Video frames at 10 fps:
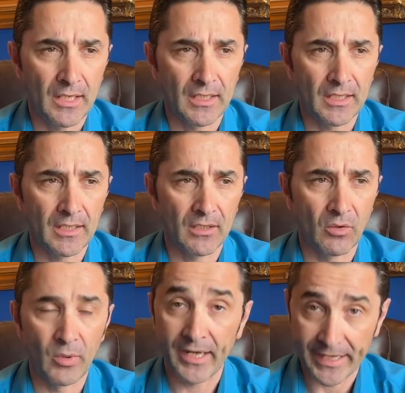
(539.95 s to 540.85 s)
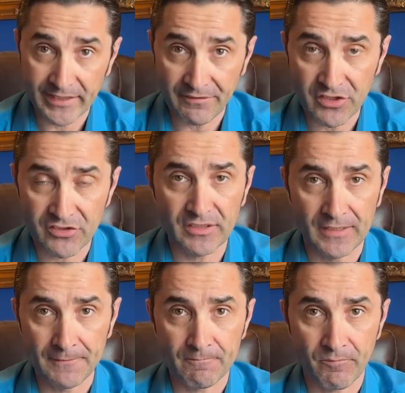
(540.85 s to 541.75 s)
uh, we like
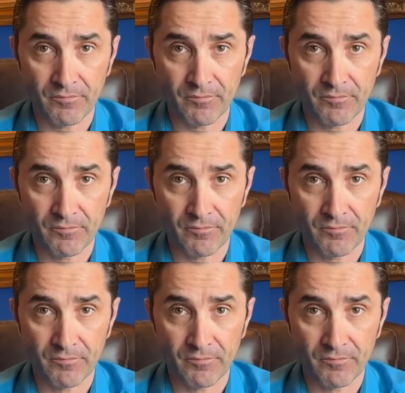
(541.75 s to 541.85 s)
diversity